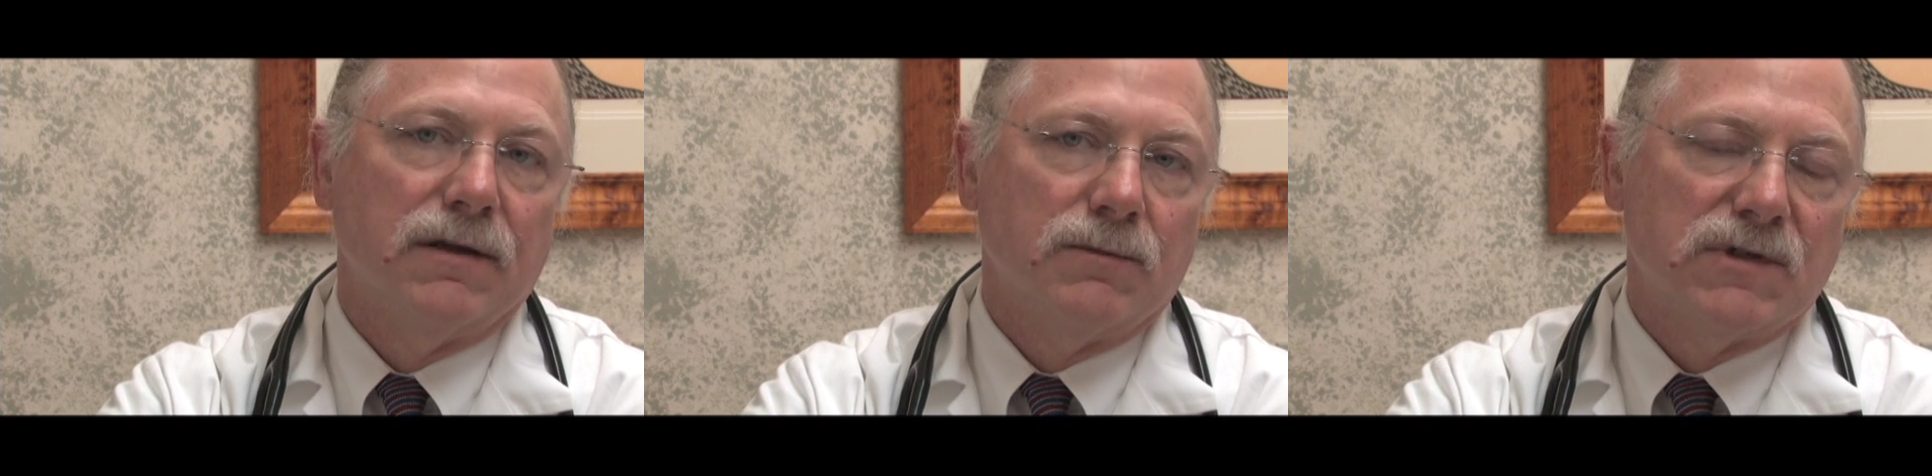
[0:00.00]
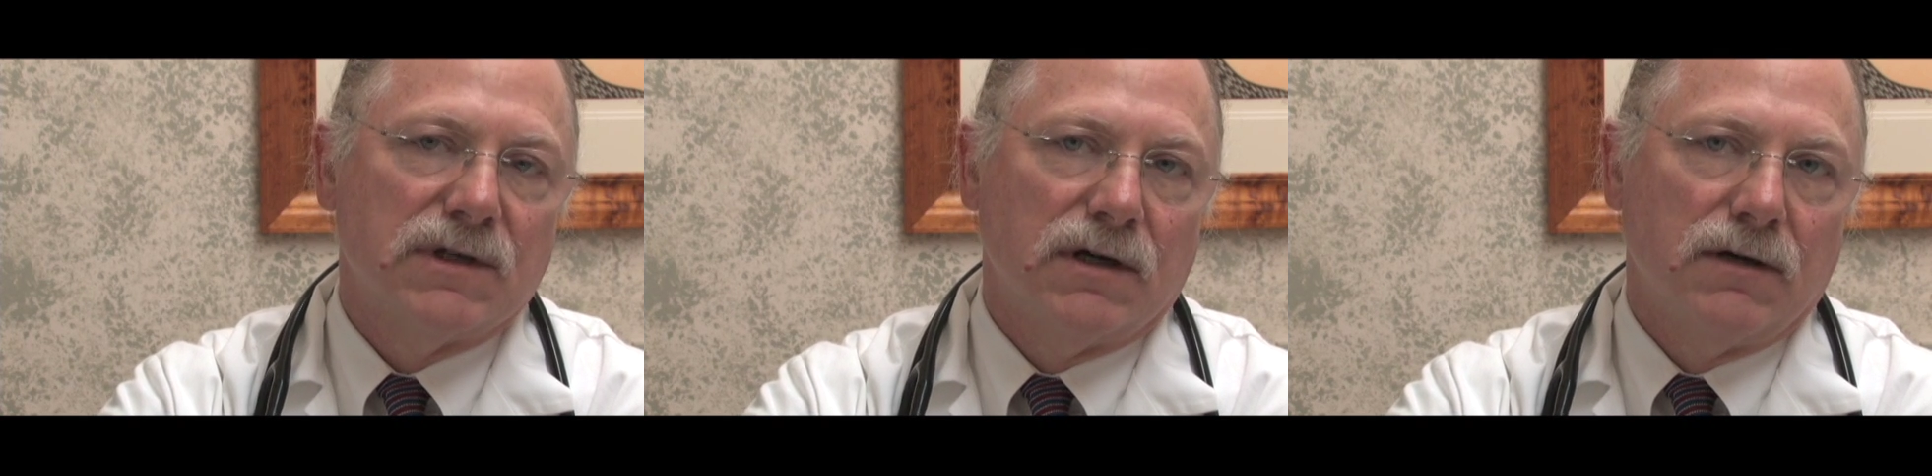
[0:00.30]

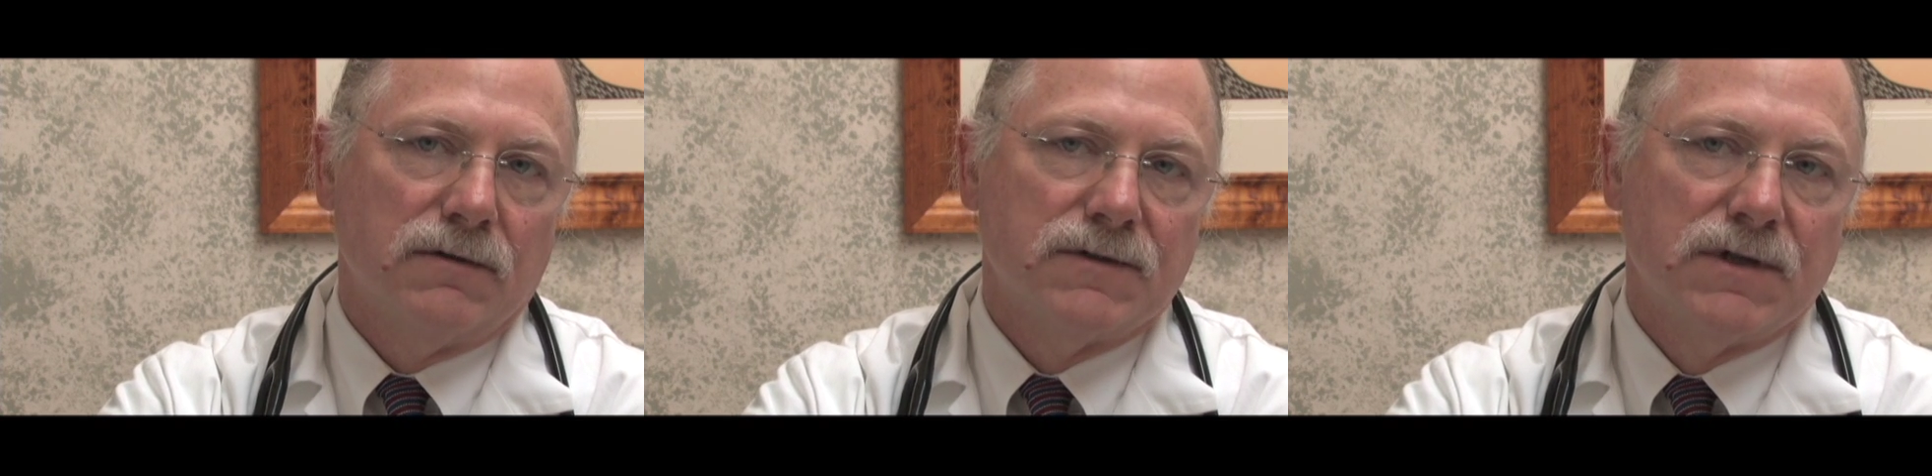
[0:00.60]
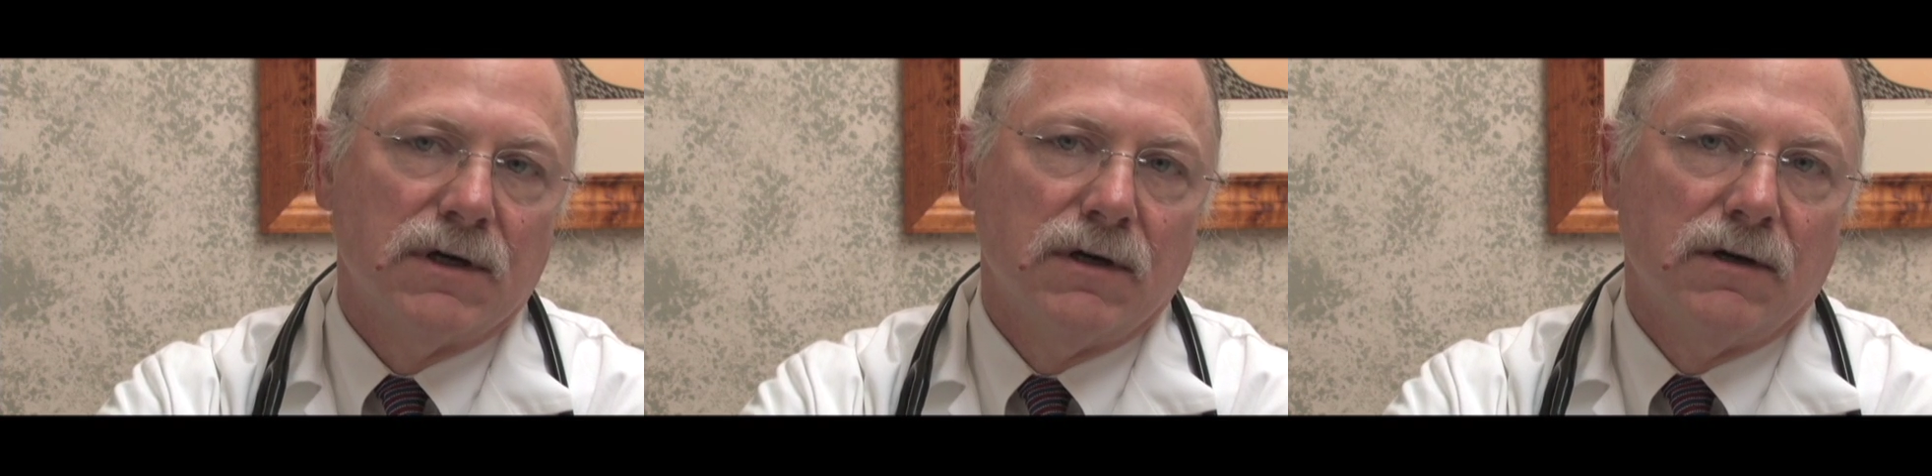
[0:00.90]

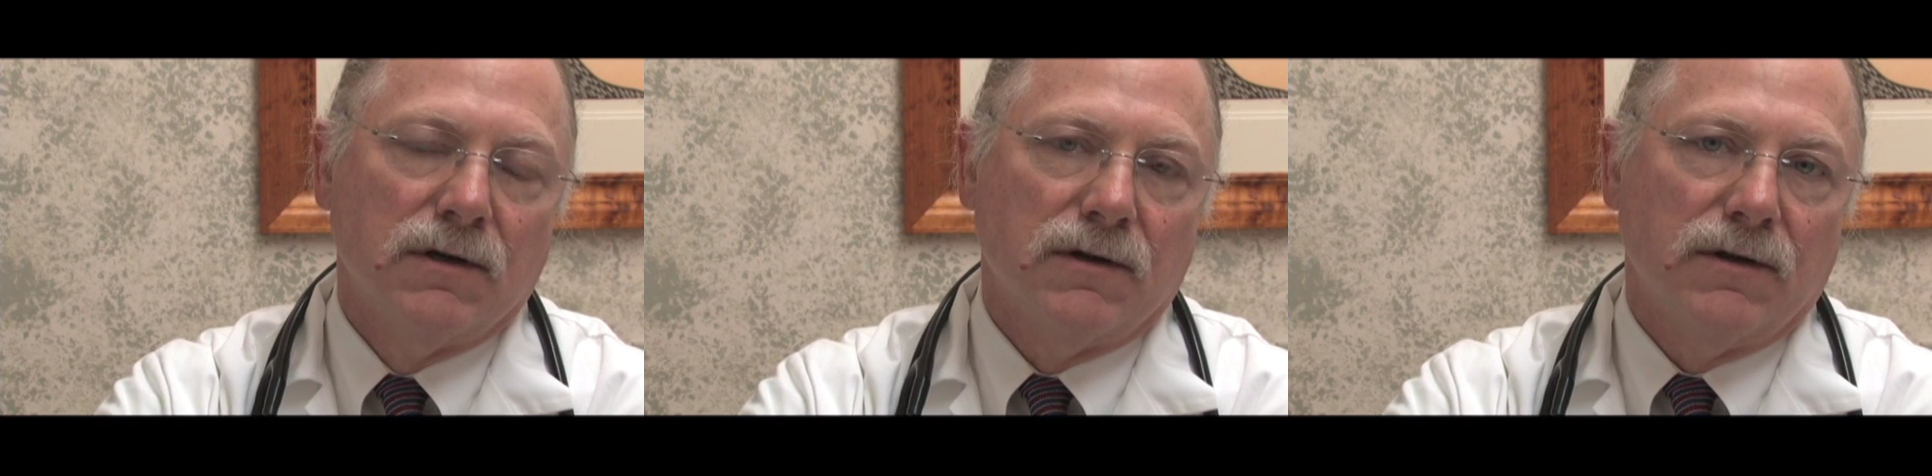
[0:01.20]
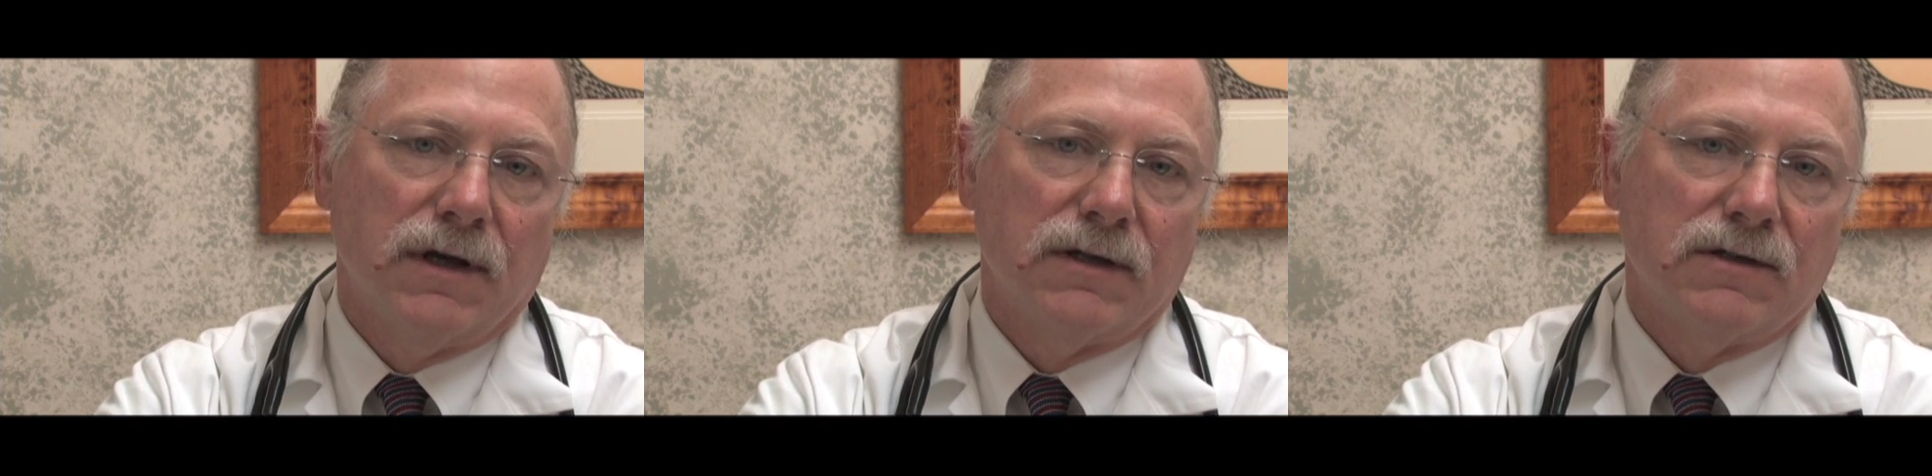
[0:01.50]
themselves
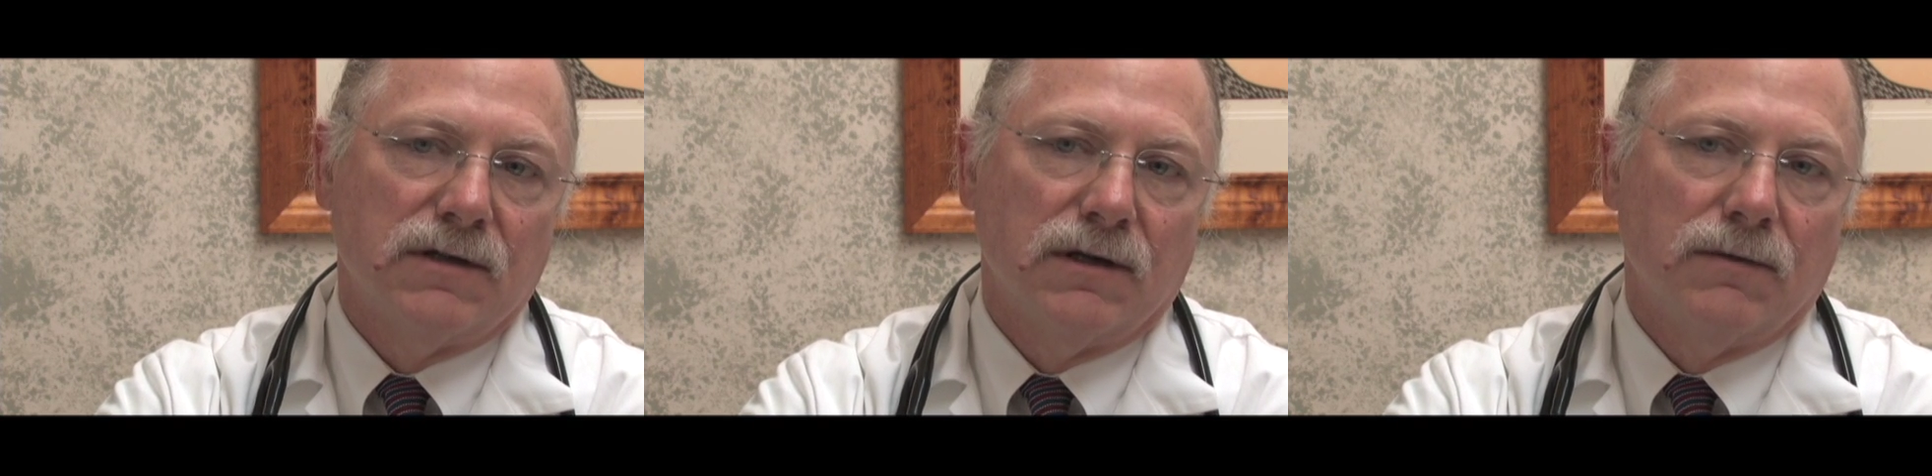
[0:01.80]
that